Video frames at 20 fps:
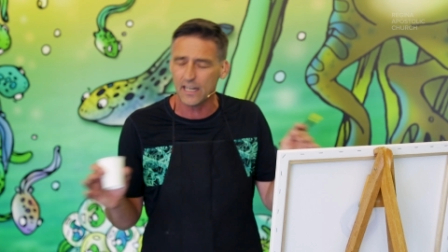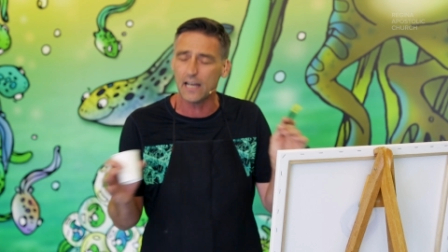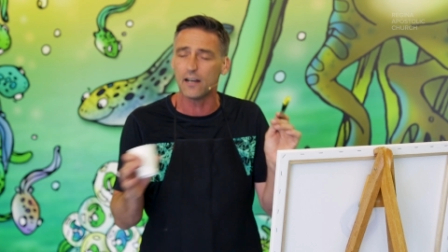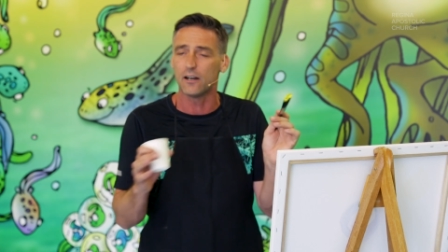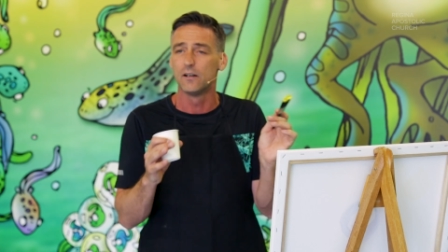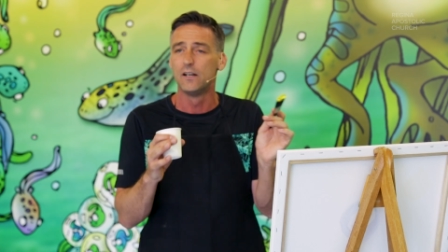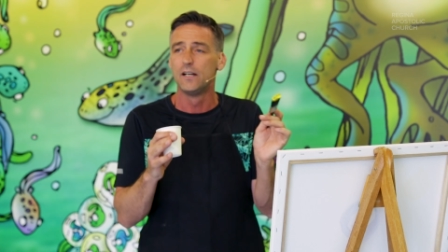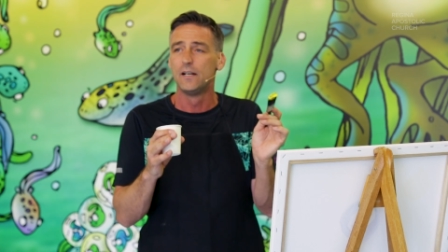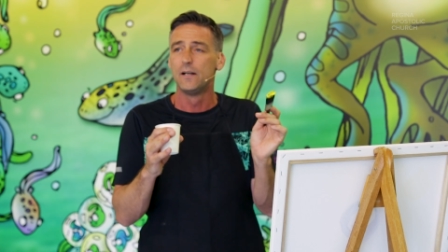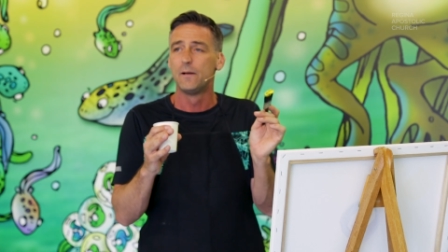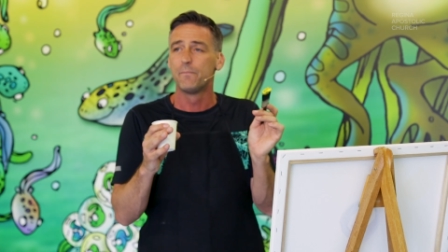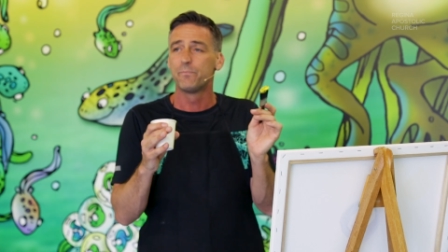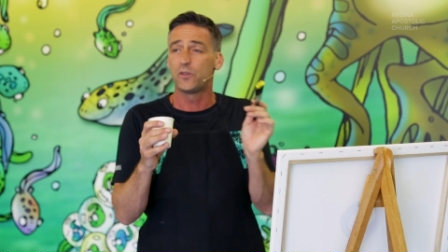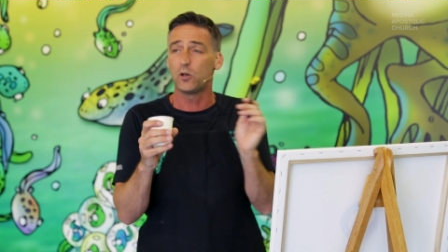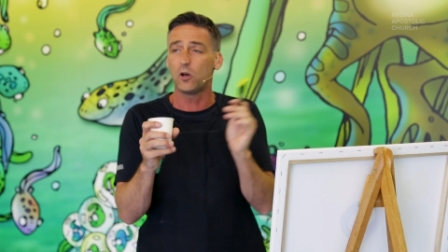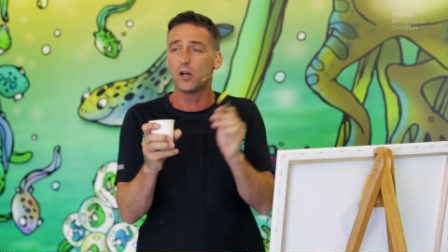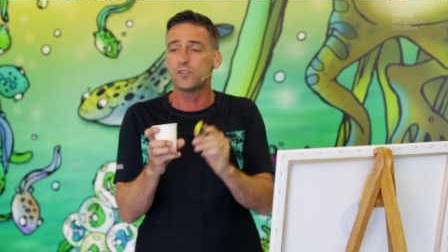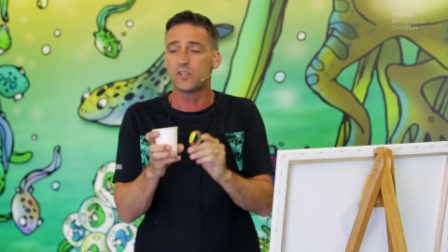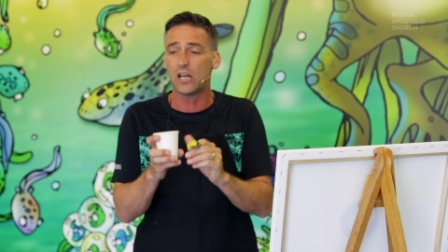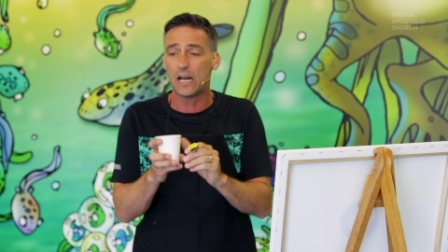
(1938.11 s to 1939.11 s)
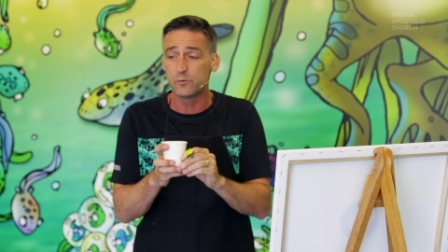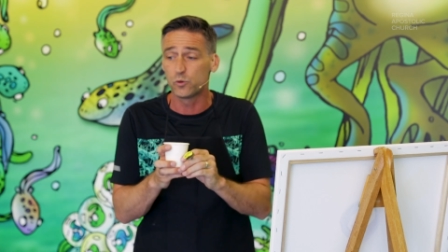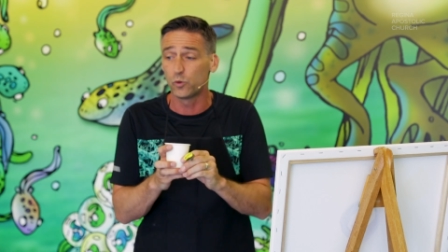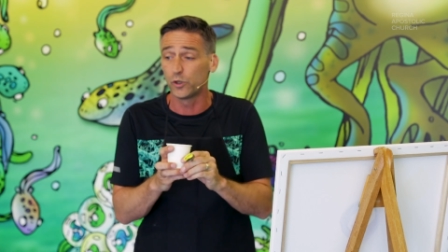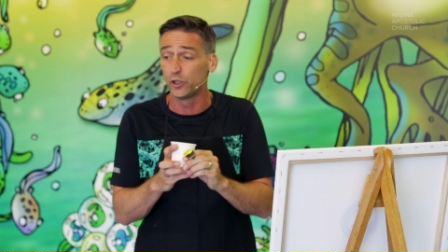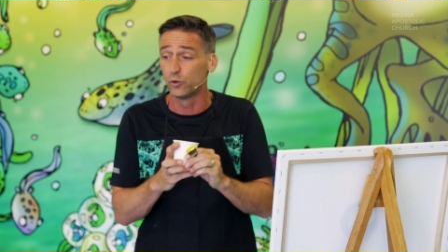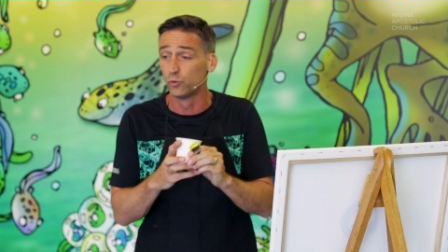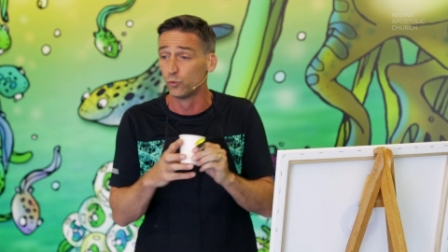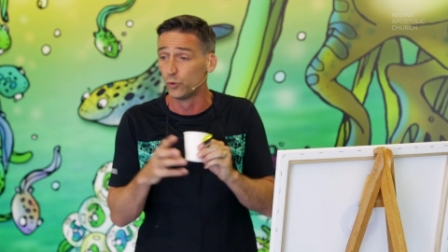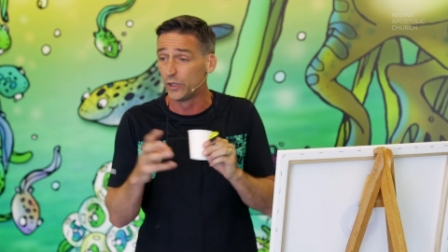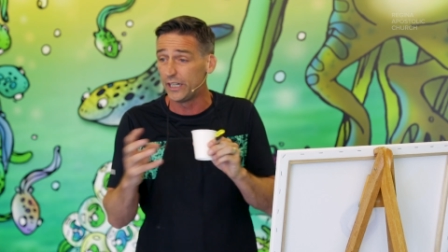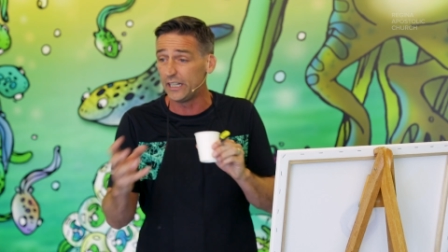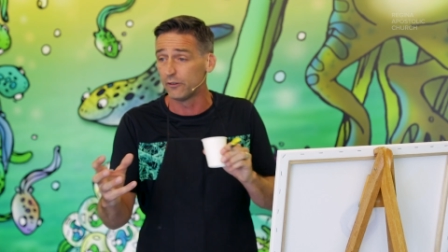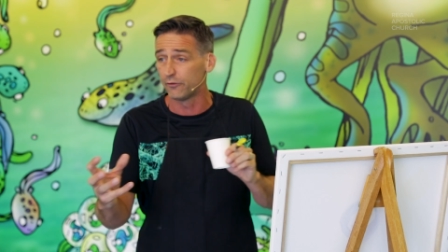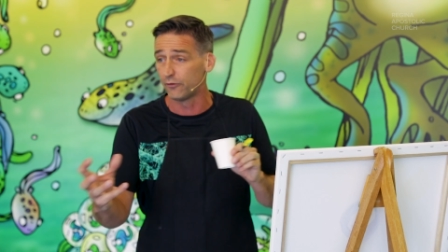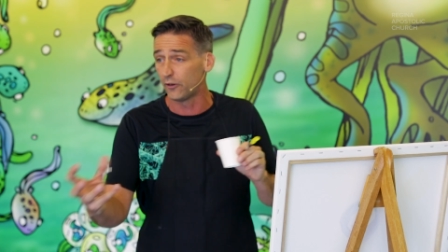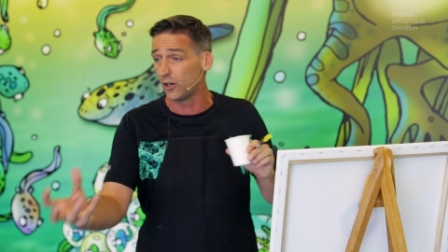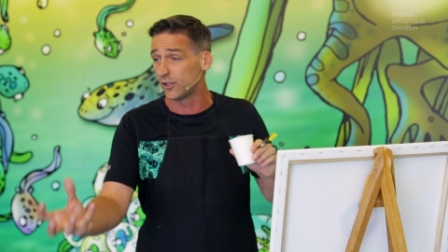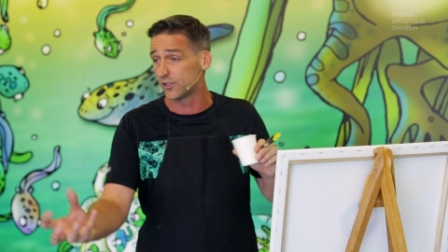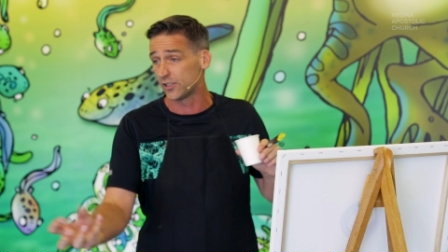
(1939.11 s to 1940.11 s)
Now, there are times where you read a
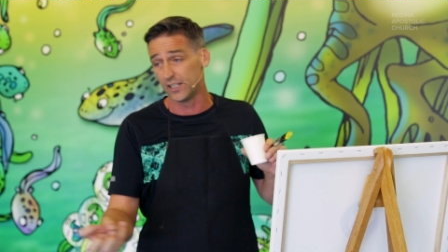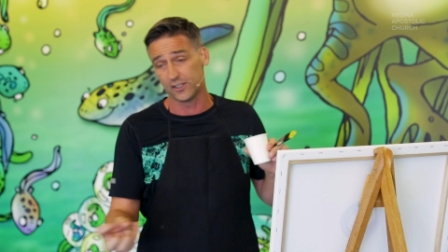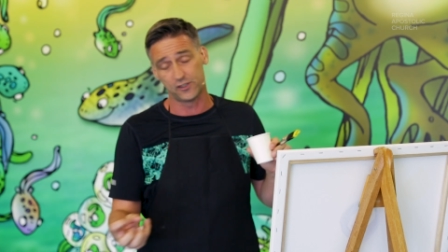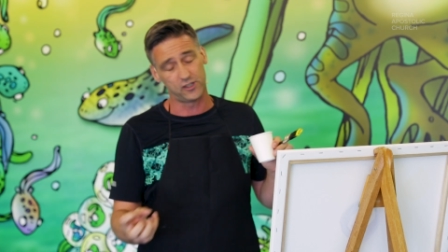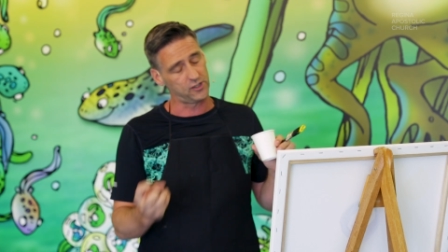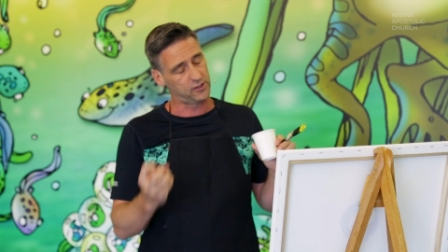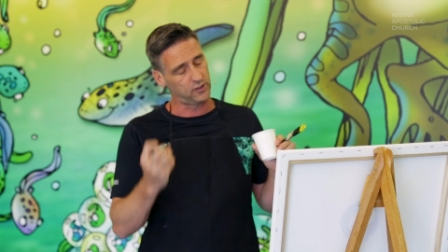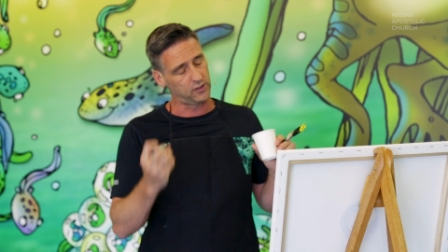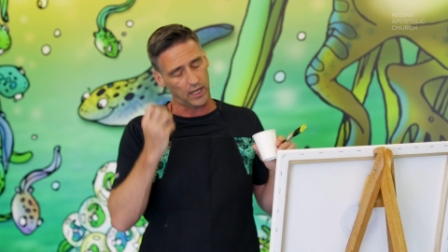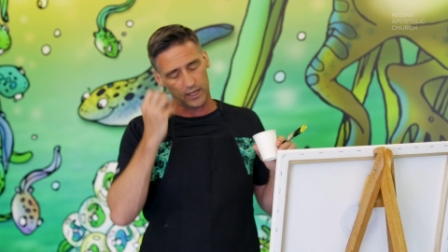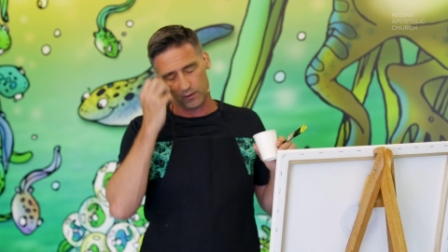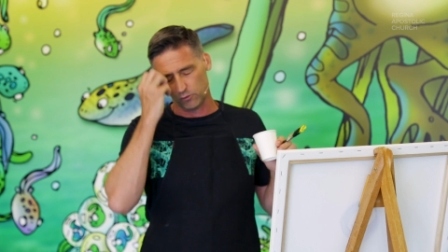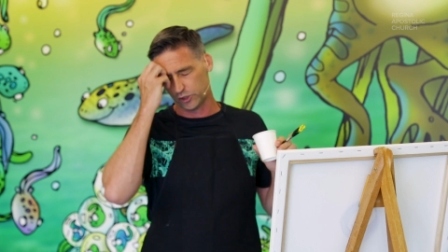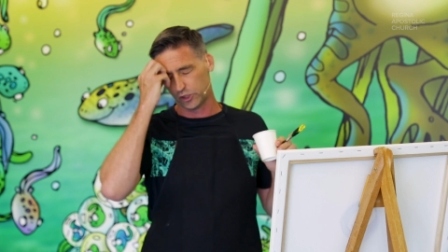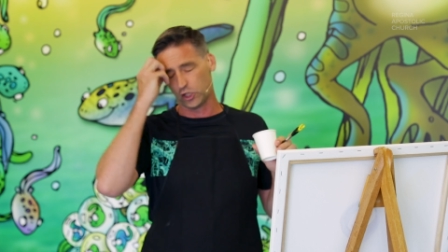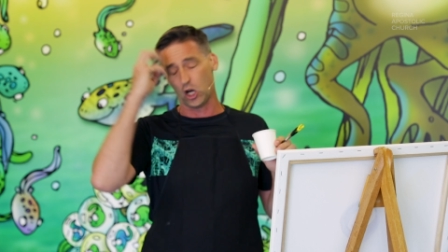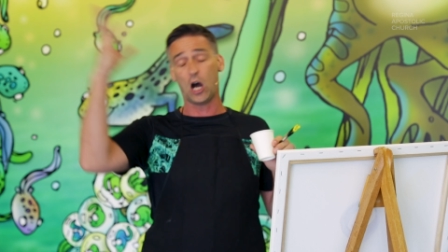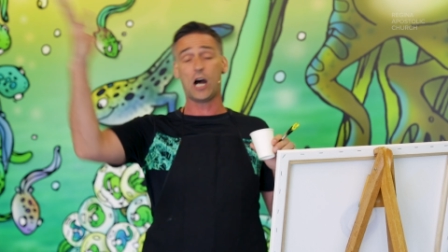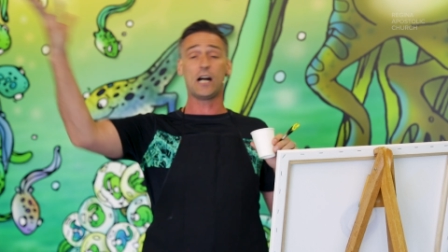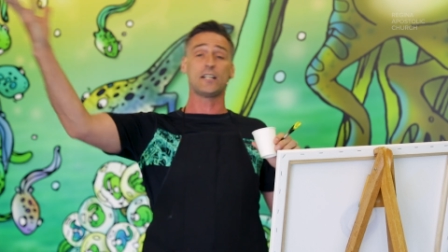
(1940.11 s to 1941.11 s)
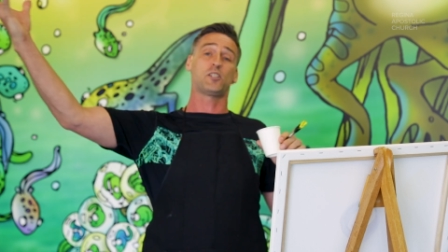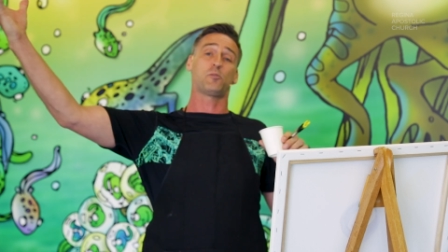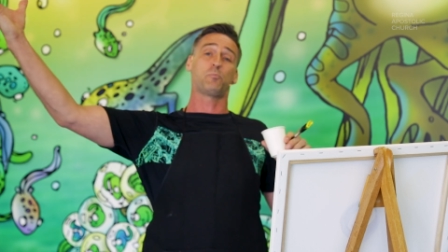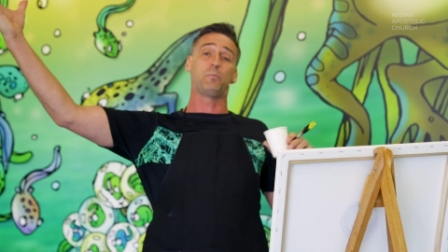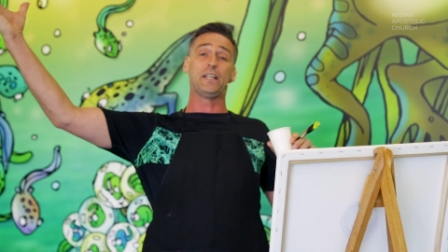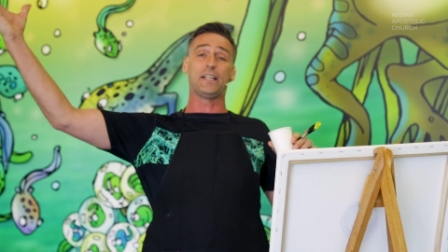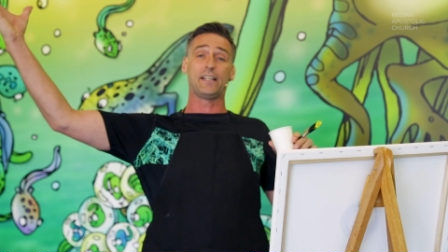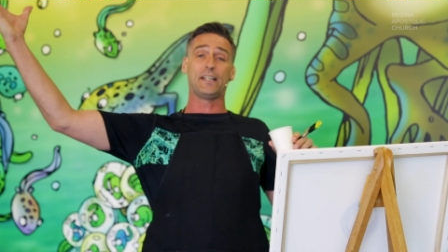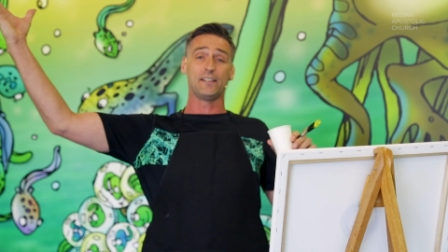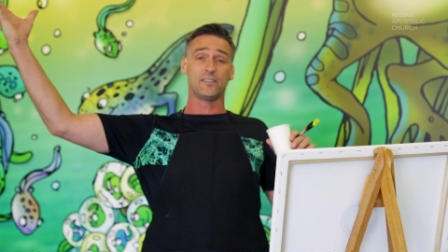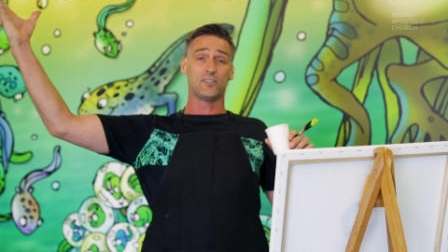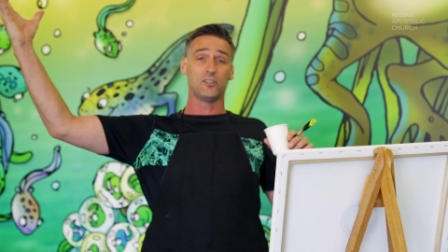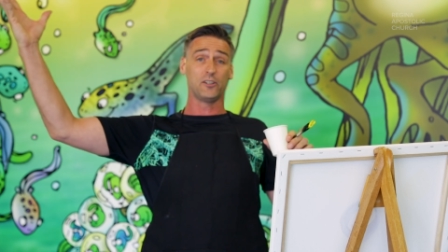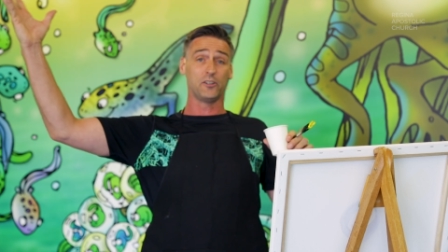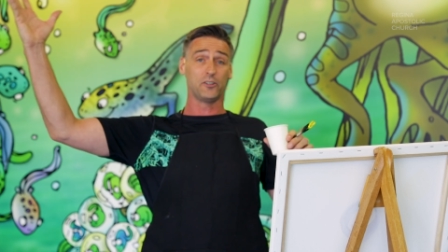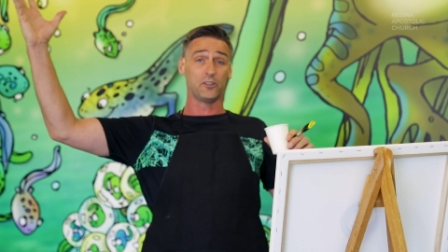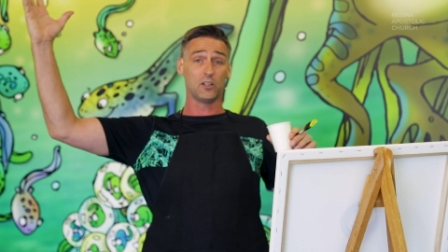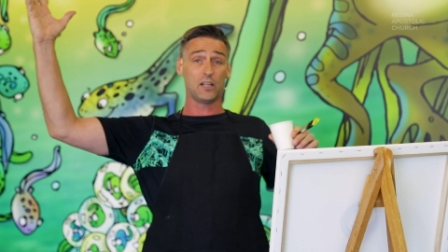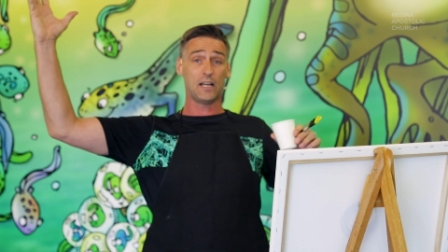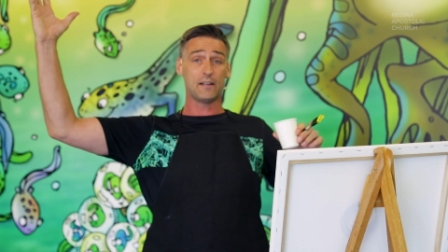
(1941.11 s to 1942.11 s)
verse and it's just like God speaking to you
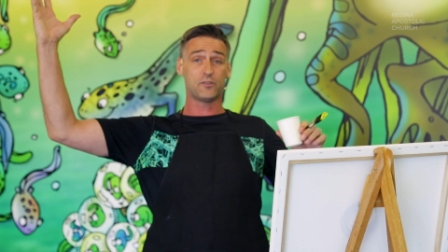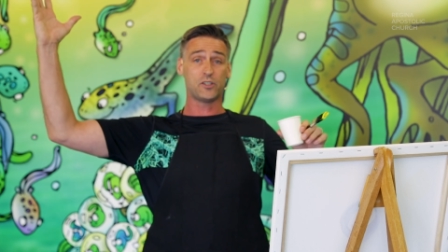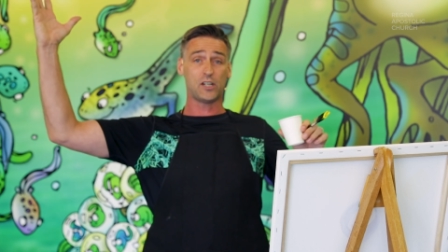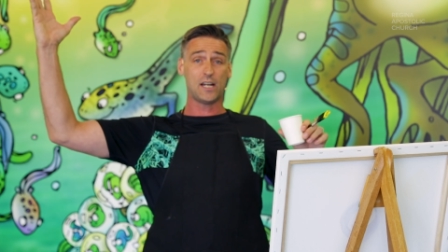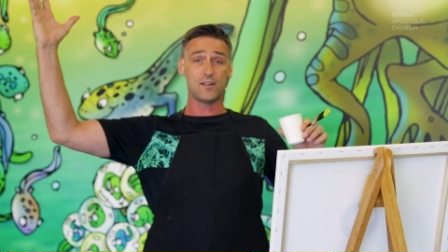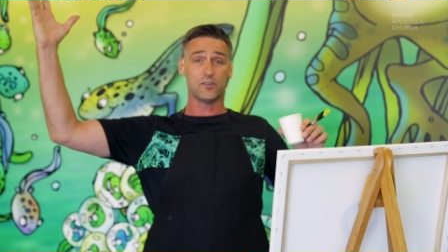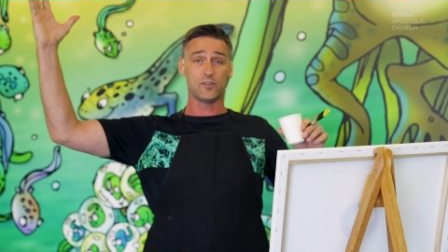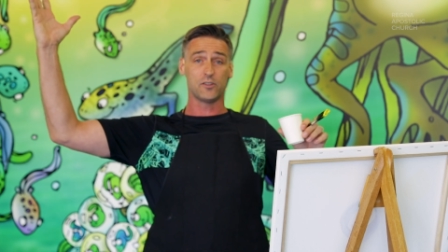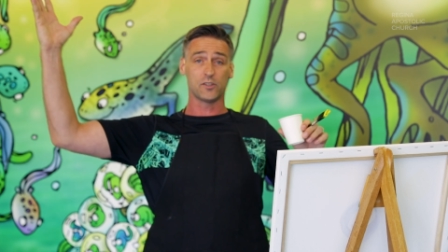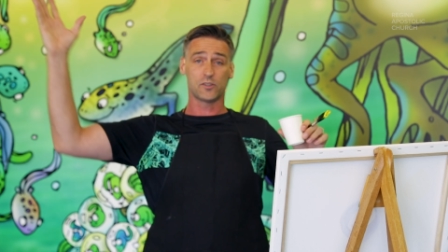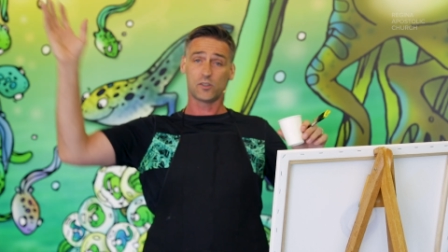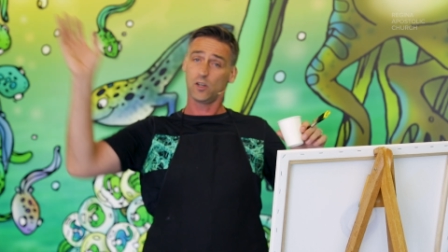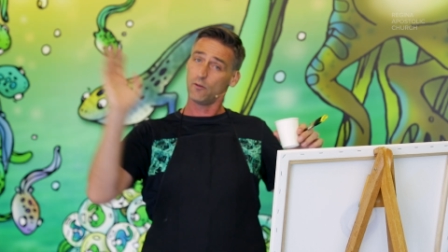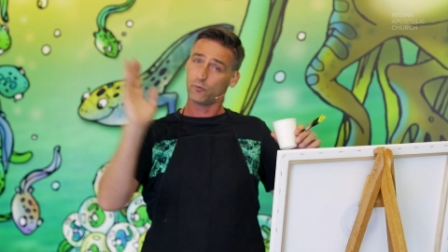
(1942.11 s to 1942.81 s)
and your life changes.